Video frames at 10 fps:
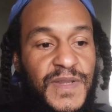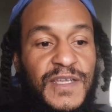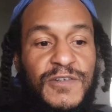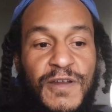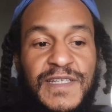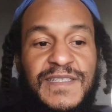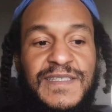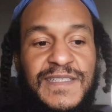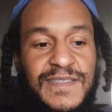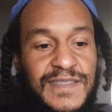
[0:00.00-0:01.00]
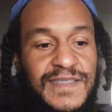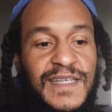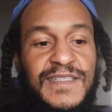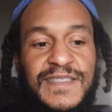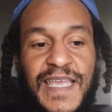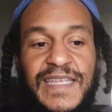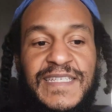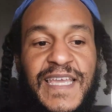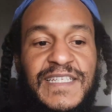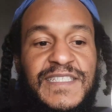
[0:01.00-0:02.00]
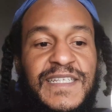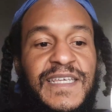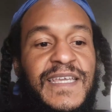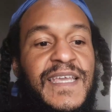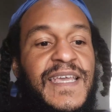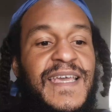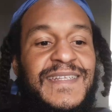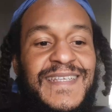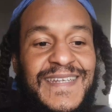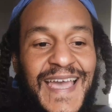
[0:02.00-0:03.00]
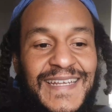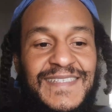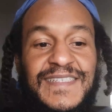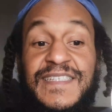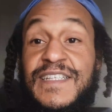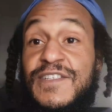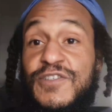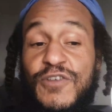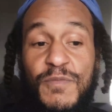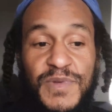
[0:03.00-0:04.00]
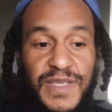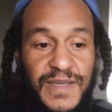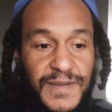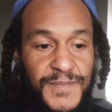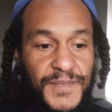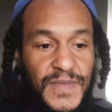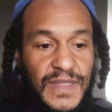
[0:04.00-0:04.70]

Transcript: Right? Chronic diseases such as ADHD, tinnitus, insomnia,